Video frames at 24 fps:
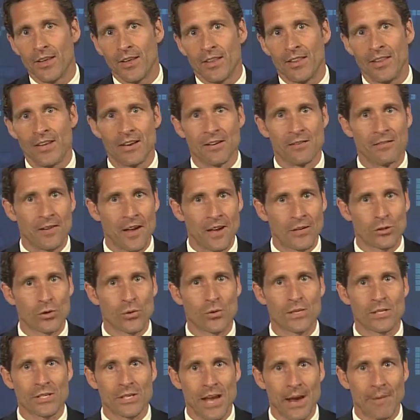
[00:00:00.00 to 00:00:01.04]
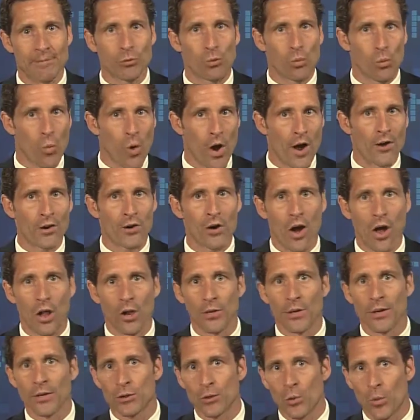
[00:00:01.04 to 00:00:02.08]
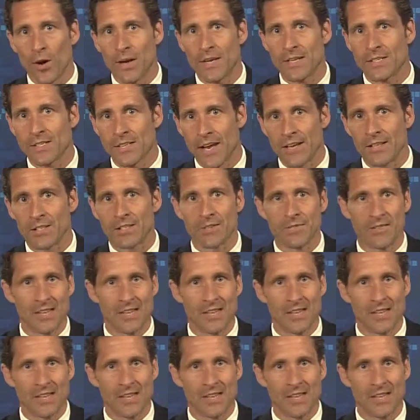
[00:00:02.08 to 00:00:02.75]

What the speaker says: the investor has kept $1.20